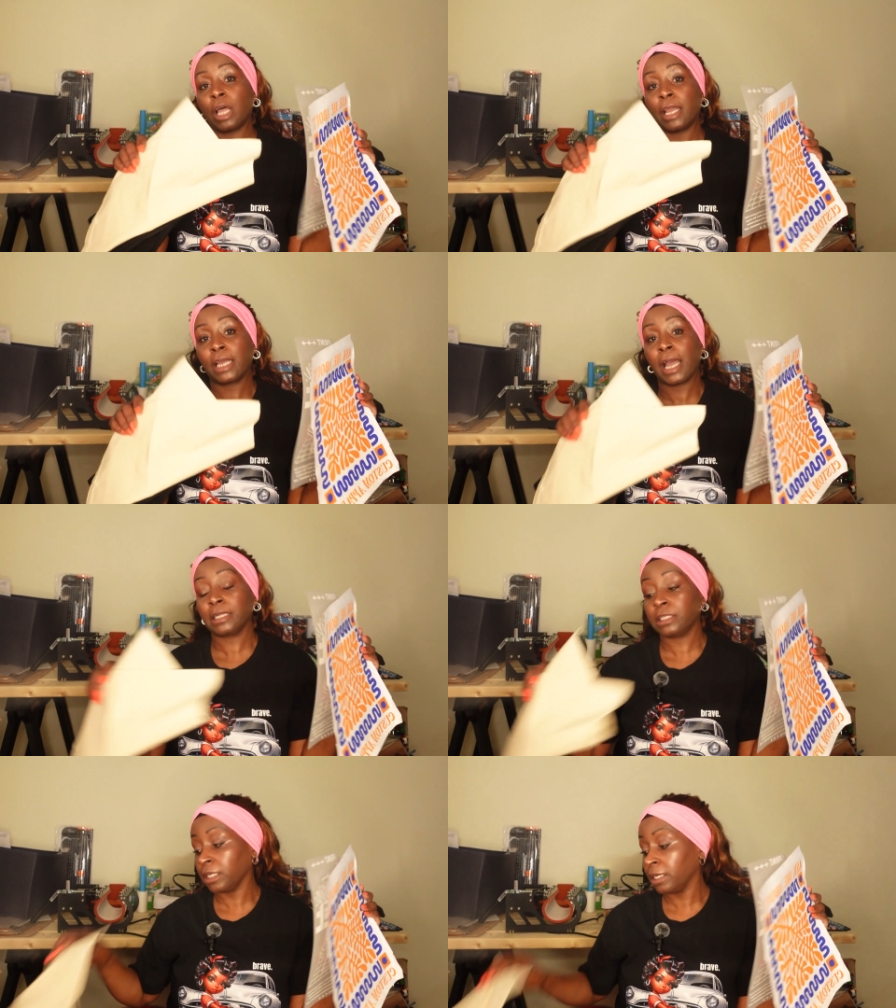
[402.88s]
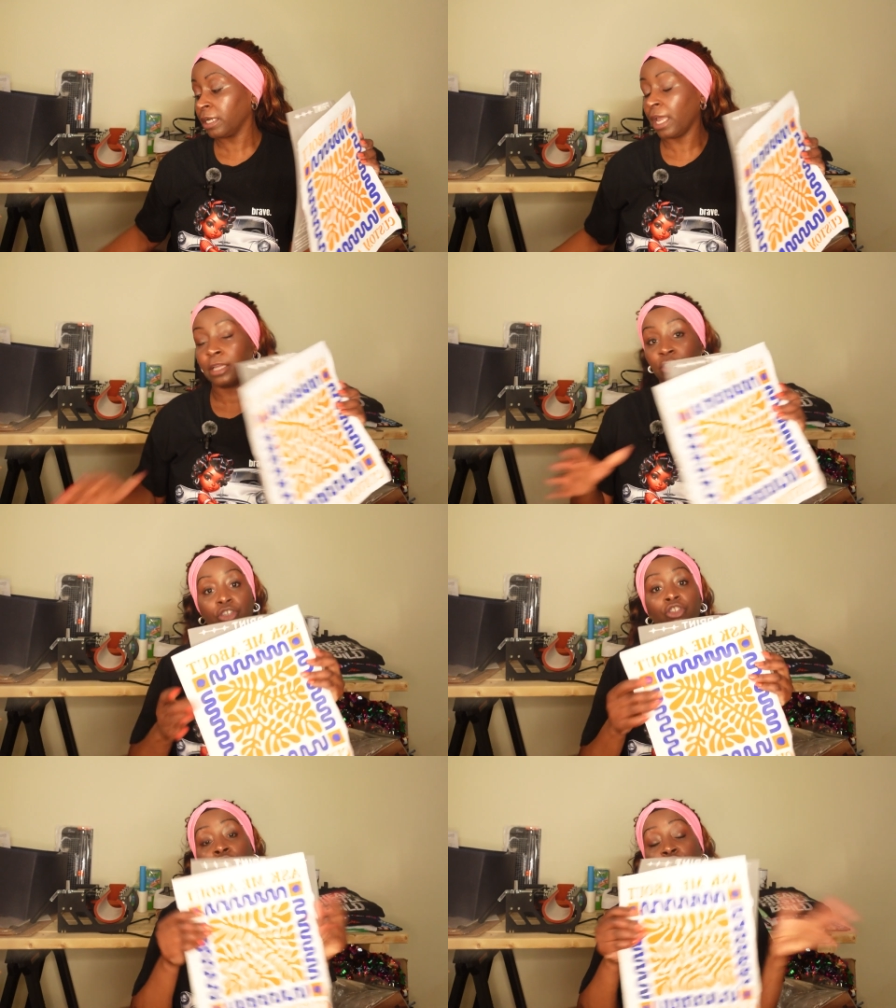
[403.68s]
like content and
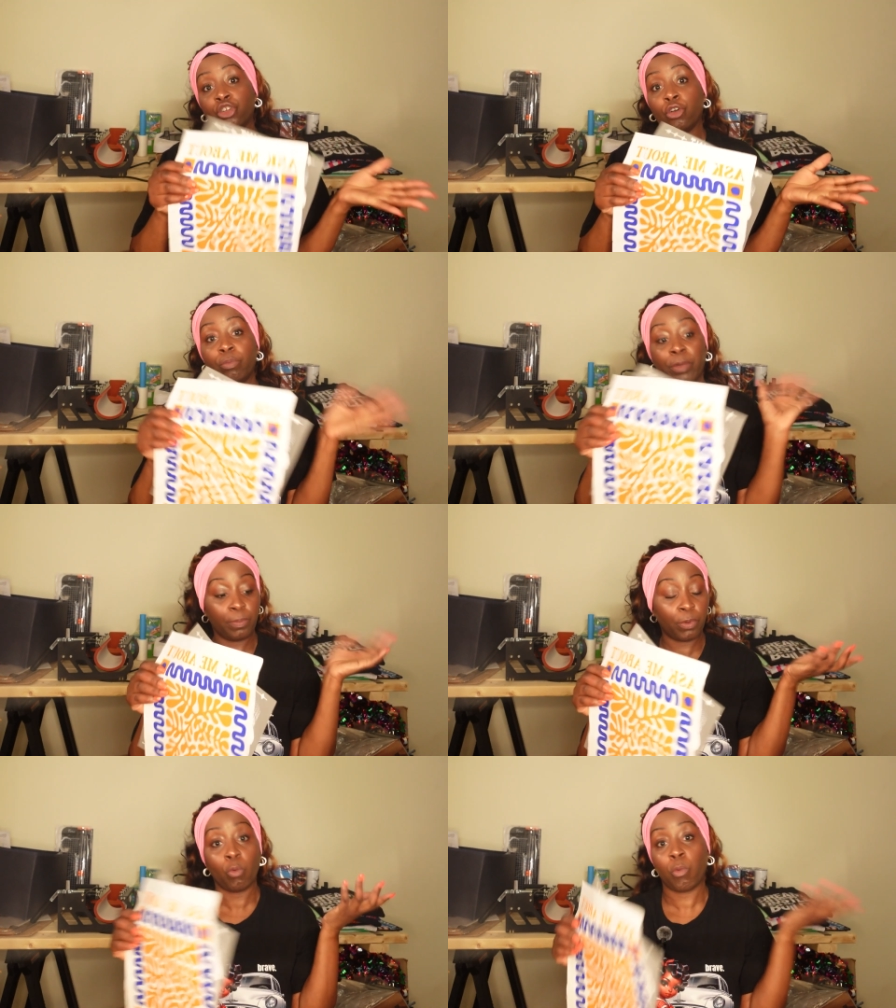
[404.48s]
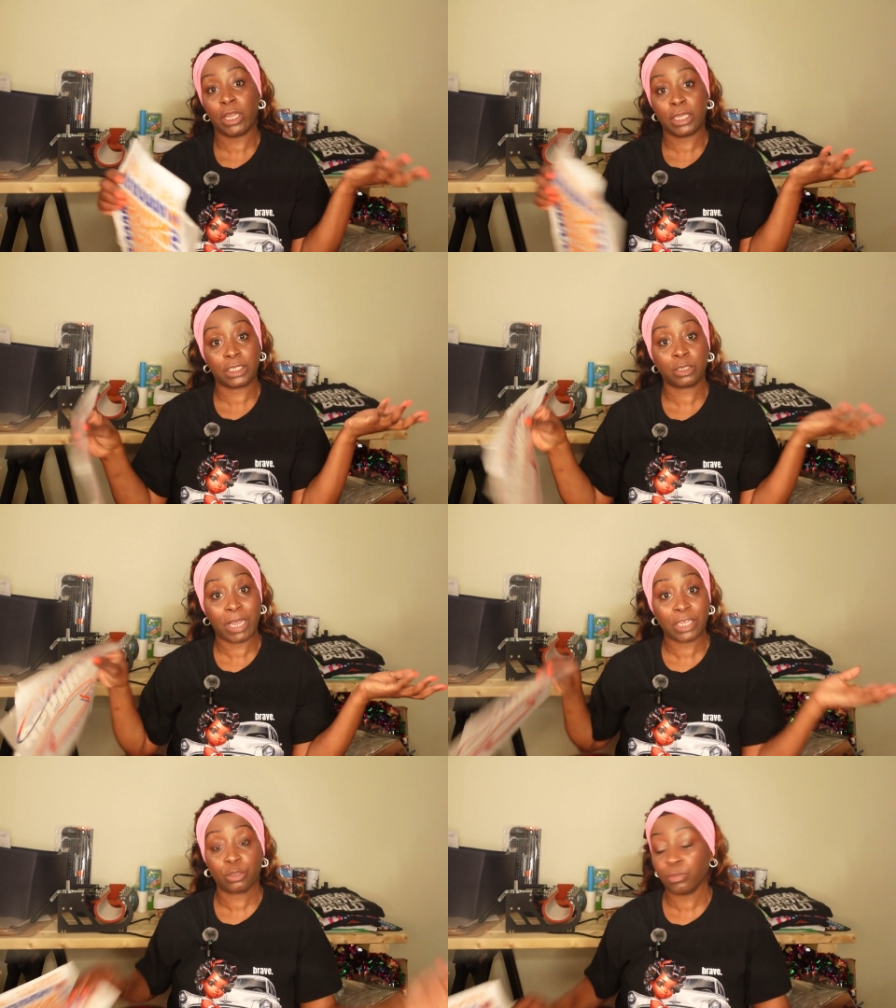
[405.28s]
just to show people what is
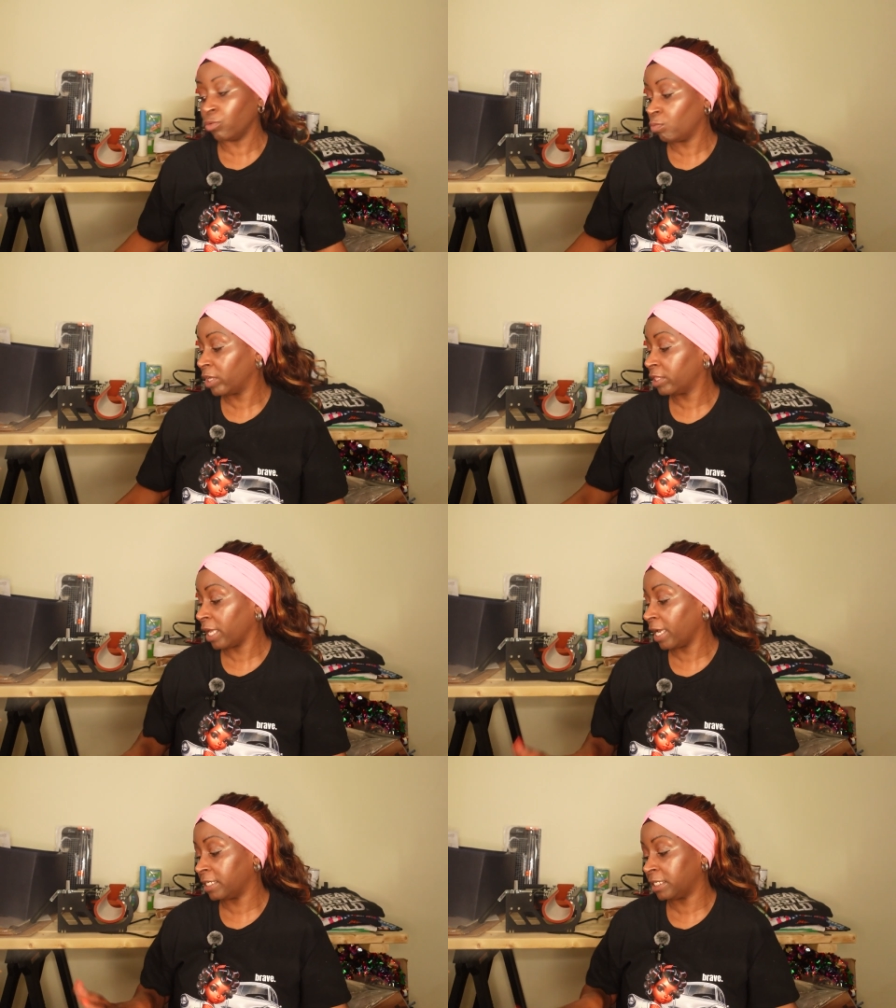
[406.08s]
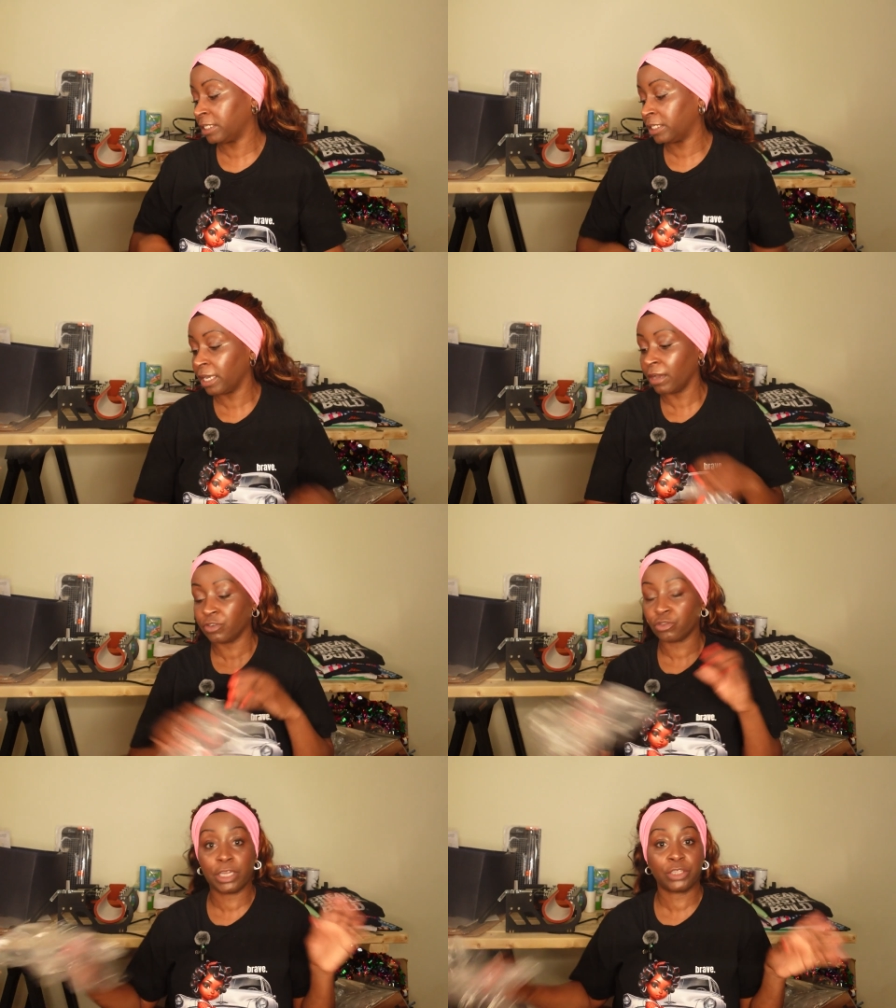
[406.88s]
possible with a DTF
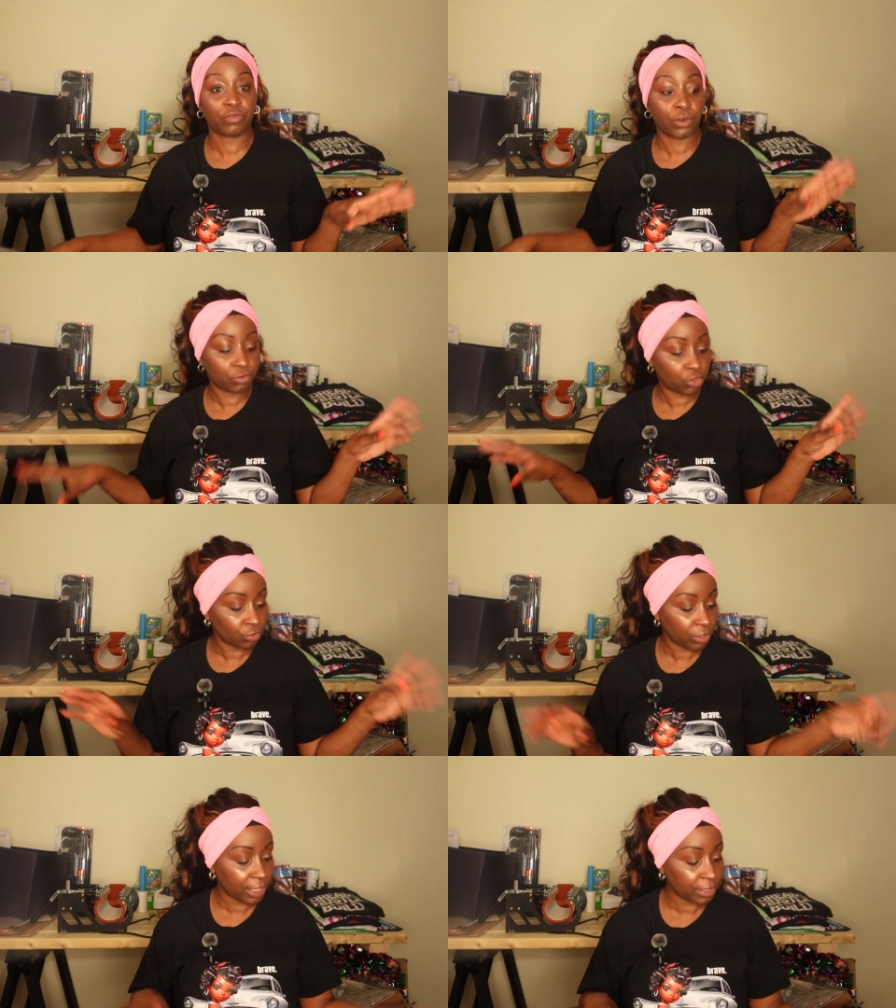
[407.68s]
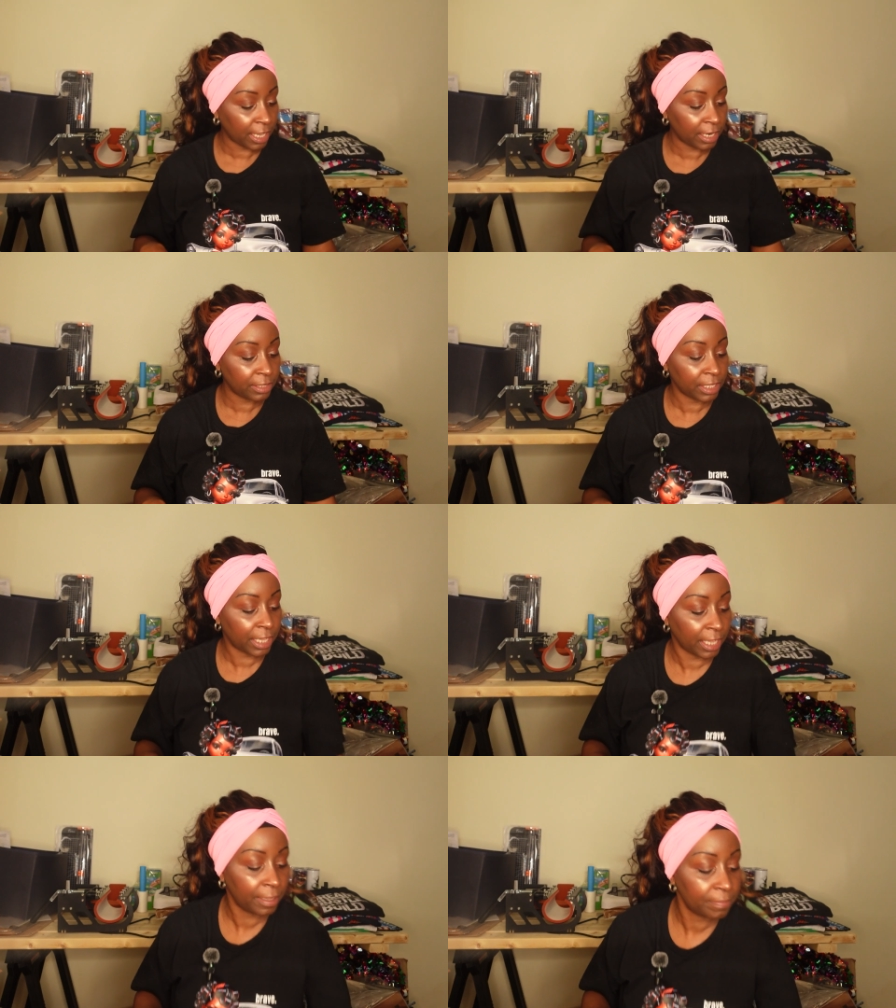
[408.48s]
transfer. So you get that in the
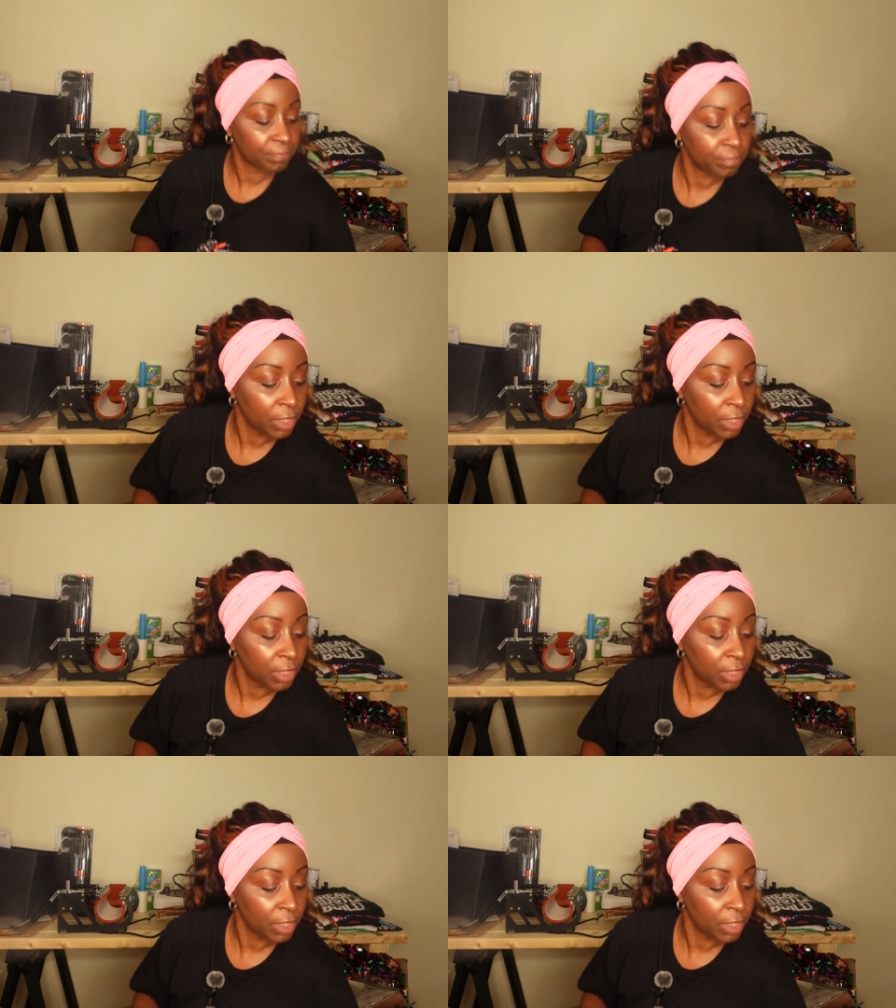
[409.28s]
kit.